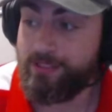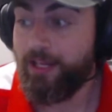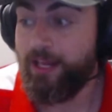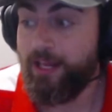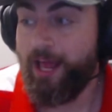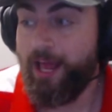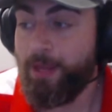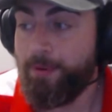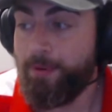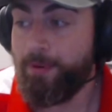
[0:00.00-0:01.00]
And
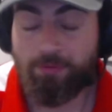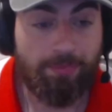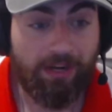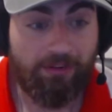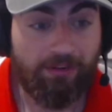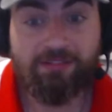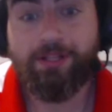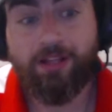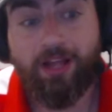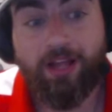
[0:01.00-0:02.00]
maybe it would have been better for someone
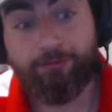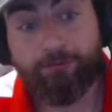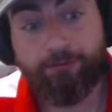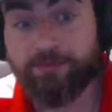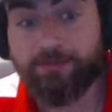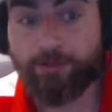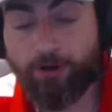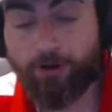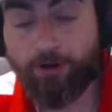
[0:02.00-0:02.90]
like Fraser McReight,